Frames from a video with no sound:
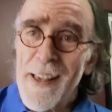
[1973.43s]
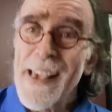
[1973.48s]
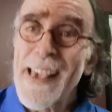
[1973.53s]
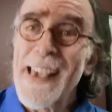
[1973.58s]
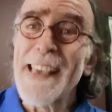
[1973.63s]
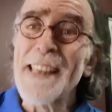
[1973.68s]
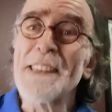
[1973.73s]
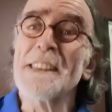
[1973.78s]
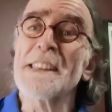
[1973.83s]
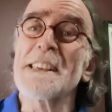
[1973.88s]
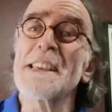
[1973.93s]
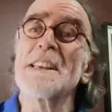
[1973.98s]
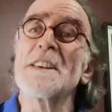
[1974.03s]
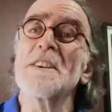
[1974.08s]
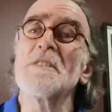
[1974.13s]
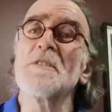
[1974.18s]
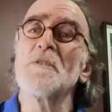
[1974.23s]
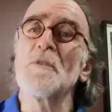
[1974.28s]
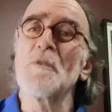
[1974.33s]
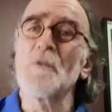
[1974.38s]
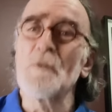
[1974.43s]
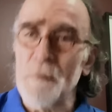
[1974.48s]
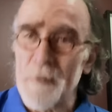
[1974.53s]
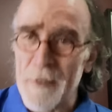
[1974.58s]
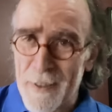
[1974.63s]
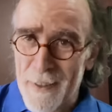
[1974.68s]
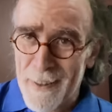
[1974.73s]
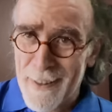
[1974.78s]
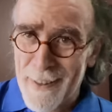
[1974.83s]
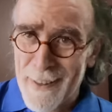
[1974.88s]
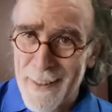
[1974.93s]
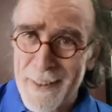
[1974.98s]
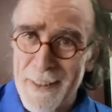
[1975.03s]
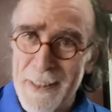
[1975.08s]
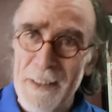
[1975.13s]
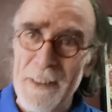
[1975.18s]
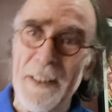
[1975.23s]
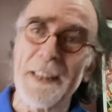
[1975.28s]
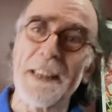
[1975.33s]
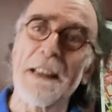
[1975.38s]
It's enormous.
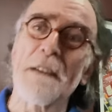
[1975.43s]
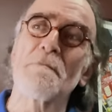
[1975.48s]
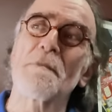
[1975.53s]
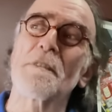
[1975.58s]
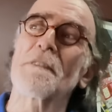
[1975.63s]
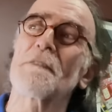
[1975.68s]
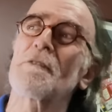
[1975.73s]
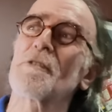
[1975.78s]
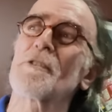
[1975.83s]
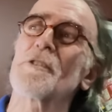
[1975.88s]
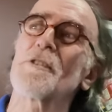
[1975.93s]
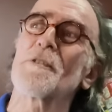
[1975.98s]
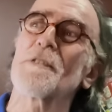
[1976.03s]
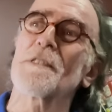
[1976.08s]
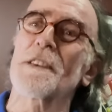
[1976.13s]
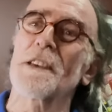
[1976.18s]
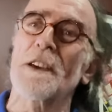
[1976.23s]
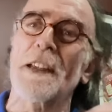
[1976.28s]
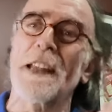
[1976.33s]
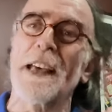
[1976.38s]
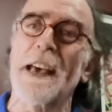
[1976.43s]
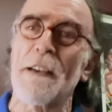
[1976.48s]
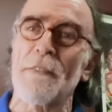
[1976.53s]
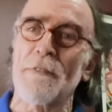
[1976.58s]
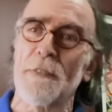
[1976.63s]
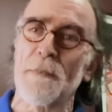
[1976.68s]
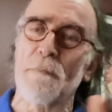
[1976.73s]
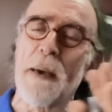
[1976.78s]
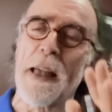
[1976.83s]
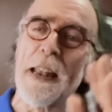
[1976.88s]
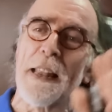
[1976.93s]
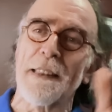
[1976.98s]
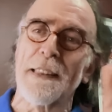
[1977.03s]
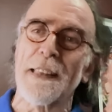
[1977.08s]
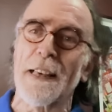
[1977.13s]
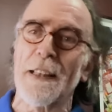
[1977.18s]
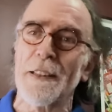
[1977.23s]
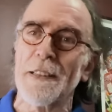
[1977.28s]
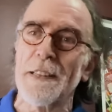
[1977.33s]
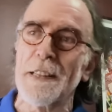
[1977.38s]
So the number of crews that you're going to have to
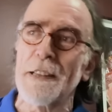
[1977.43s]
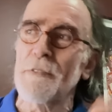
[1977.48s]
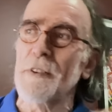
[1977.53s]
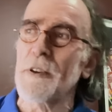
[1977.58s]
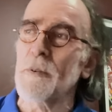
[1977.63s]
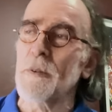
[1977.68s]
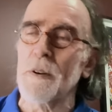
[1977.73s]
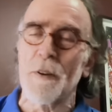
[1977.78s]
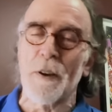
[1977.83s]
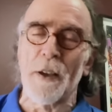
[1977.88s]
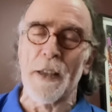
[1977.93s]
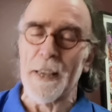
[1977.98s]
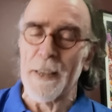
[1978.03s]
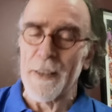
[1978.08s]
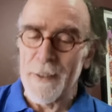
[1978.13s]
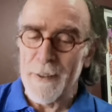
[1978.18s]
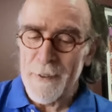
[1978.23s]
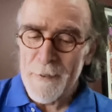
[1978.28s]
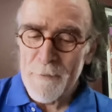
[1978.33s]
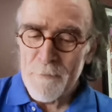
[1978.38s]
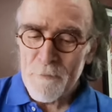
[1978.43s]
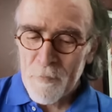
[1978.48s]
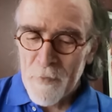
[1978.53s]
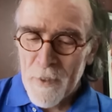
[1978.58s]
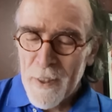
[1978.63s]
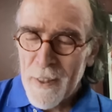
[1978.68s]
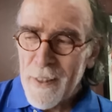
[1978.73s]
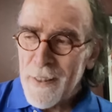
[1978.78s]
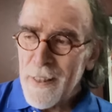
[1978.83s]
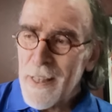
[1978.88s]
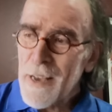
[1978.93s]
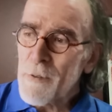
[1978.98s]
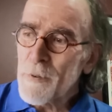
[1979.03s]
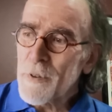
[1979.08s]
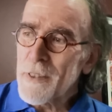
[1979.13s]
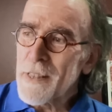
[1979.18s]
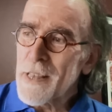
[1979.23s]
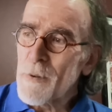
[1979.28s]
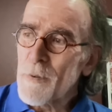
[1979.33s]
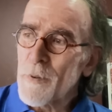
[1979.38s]
balance out the DV01. That
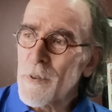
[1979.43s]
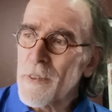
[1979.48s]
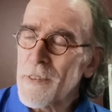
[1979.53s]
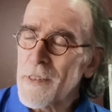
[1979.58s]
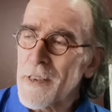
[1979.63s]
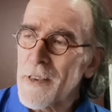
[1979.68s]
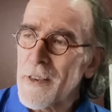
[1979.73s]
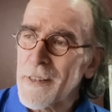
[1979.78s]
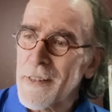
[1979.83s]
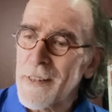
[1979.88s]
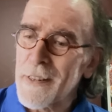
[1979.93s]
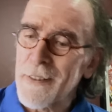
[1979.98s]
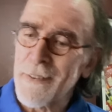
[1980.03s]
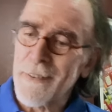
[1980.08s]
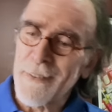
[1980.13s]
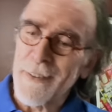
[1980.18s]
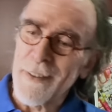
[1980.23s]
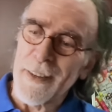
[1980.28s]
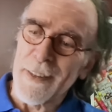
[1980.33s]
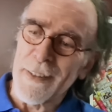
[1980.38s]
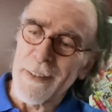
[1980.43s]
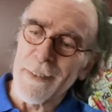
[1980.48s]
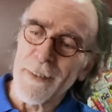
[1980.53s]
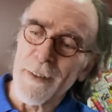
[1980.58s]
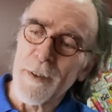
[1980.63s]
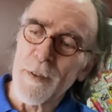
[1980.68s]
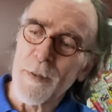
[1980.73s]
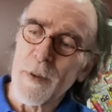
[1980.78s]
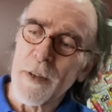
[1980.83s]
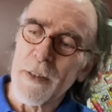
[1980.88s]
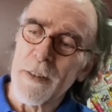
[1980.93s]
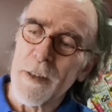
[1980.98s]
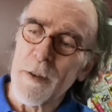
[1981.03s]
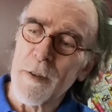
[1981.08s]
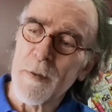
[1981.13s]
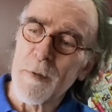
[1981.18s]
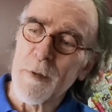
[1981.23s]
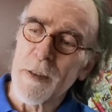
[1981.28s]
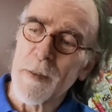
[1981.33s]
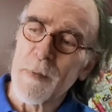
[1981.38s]
was, that was uh, yeah. Those were
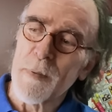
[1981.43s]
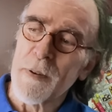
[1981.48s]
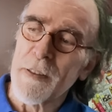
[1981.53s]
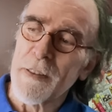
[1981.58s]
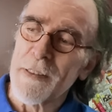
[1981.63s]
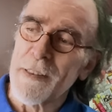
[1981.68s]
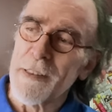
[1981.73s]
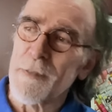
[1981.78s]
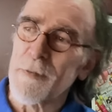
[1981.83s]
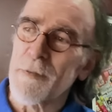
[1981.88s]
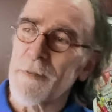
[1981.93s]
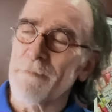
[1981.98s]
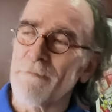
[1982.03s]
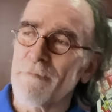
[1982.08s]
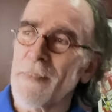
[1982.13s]
those were experiences